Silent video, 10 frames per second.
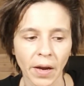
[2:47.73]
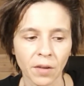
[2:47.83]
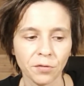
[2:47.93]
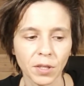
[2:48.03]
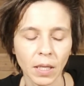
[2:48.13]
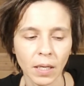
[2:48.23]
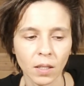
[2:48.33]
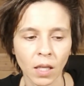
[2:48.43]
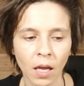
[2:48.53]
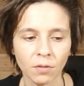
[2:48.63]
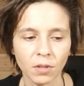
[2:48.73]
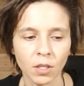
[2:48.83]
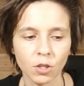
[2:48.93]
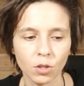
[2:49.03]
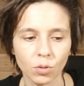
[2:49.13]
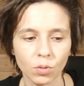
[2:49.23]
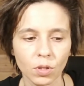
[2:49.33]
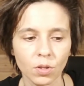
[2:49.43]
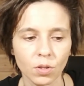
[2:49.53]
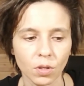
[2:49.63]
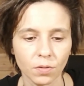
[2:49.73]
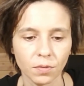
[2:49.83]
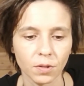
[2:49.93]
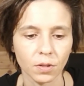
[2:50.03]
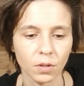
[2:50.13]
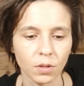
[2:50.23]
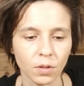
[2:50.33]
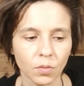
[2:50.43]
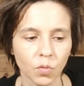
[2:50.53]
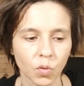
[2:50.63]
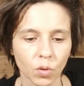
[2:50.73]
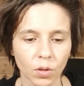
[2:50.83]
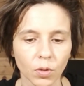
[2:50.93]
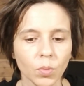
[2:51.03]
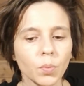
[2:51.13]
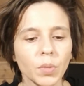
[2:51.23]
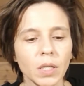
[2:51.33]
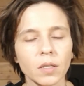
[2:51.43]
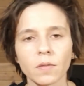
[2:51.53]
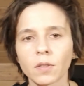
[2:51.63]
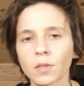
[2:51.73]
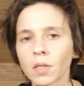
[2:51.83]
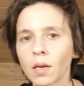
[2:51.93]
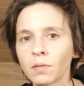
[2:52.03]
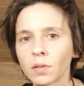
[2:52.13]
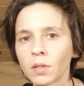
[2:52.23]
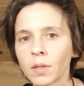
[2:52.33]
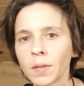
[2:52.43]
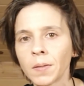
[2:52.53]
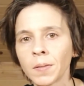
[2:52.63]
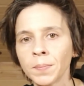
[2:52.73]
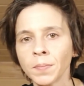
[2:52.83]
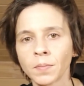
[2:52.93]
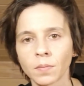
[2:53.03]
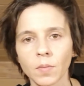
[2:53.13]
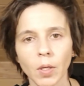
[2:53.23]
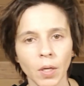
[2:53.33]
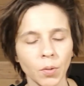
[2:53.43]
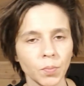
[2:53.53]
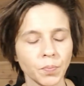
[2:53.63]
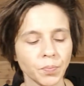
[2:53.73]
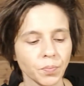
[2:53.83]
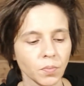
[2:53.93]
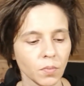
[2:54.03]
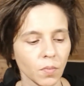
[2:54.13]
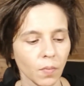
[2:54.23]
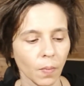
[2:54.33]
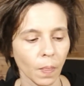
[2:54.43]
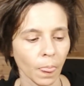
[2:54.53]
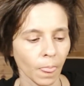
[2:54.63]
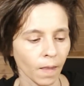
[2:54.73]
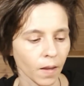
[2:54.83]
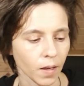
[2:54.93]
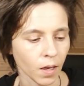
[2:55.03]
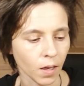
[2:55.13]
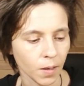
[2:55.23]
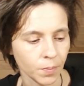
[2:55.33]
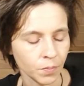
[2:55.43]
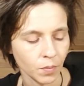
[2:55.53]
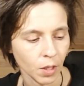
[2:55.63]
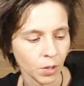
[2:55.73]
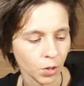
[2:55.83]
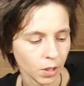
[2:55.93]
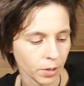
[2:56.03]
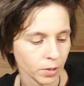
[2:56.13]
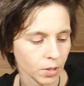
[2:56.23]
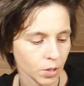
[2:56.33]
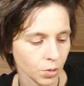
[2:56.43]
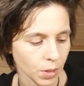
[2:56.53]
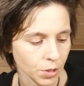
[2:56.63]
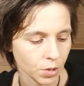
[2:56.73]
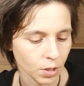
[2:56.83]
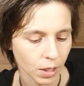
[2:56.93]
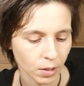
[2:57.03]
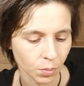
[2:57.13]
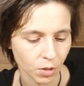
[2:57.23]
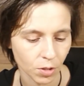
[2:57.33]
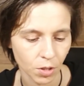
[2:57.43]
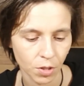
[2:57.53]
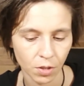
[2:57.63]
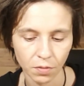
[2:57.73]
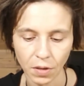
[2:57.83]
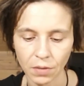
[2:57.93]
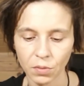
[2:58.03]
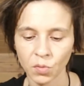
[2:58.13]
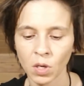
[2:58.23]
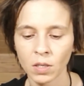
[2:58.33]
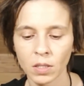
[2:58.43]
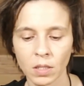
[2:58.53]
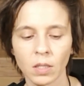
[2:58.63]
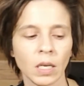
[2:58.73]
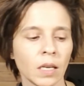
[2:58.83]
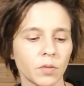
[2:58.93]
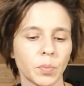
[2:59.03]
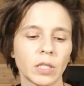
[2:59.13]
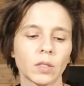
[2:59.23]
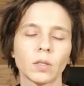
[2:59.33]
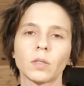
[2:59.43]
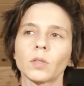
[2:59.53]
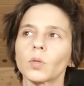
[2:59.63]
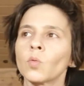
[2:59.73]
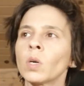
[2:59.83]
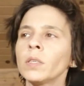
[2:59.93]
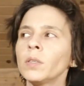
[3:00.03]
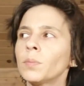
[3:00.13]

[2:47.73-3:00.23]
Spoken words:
feel like a lot of issues surfaced for you because of this love, you know? In your current situation, you get the Magician, the Five of Wands, and the Nine of Pentacles. What you're